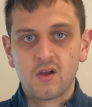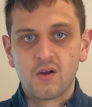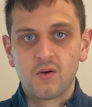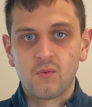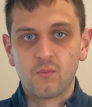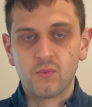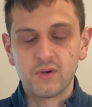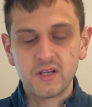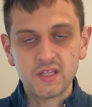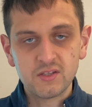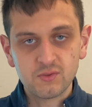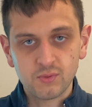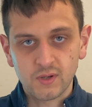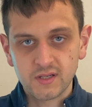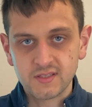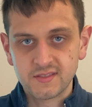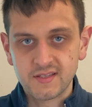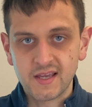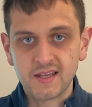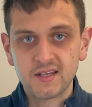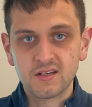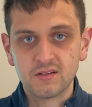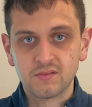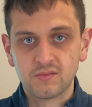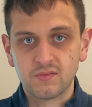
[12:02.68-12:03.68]
we need to
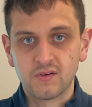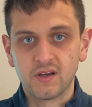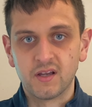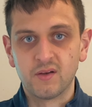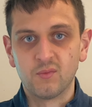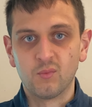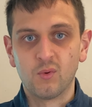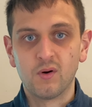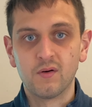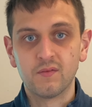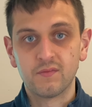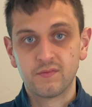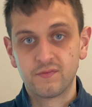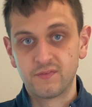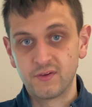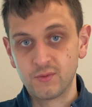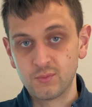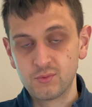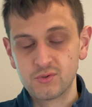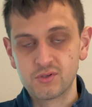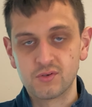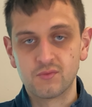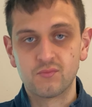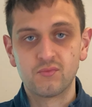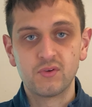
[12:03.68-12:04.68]
identify what
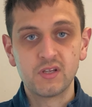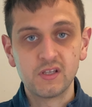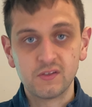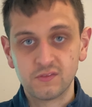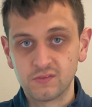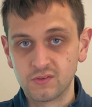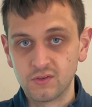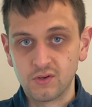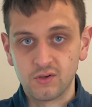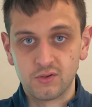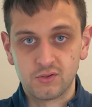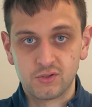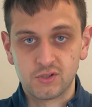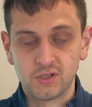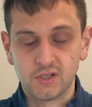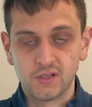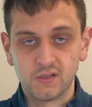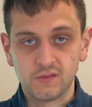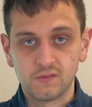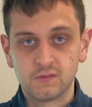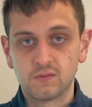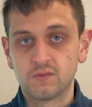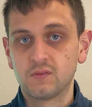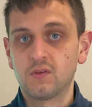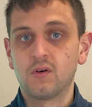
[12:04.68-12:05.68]
future
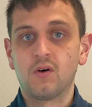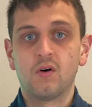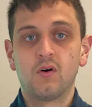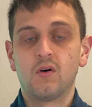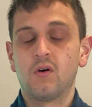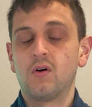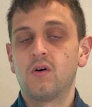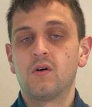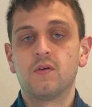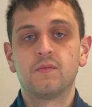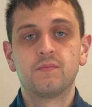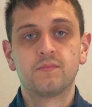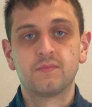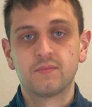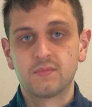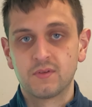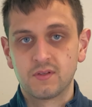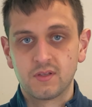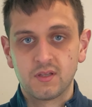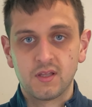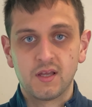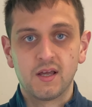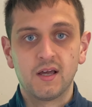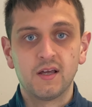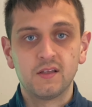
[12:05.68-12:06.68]
researchers or
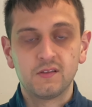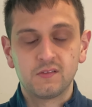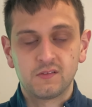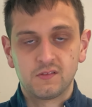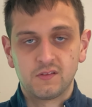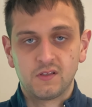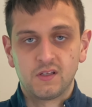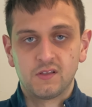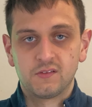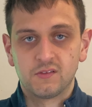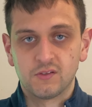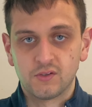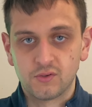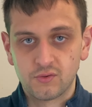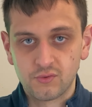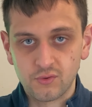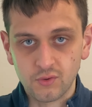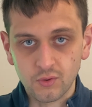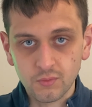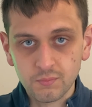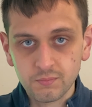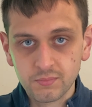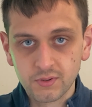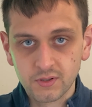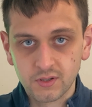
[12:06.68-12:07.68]
us as a
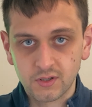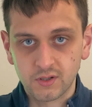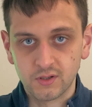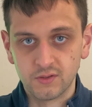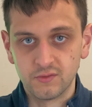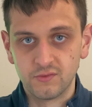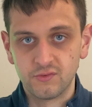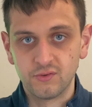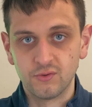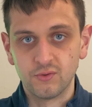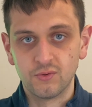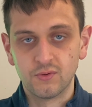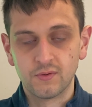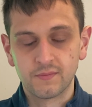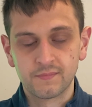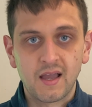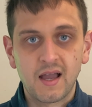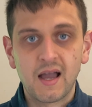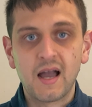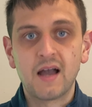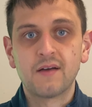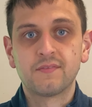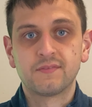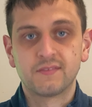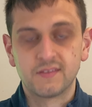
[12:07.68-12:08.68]
group could do
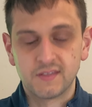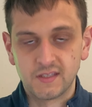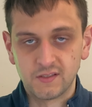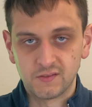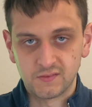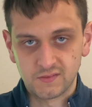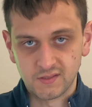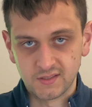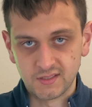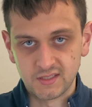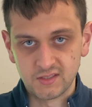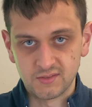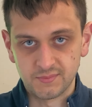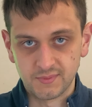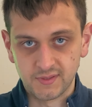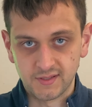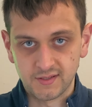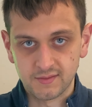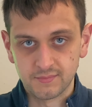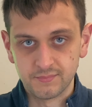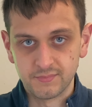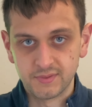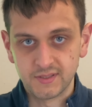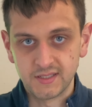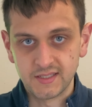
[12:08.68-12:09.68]
after the study's been
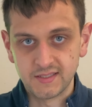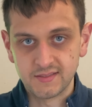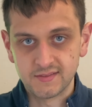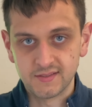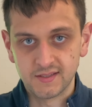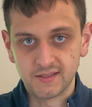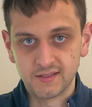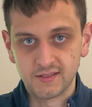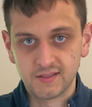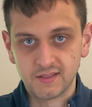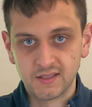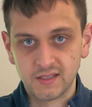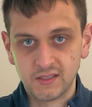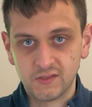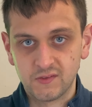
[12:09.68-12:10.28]
completed.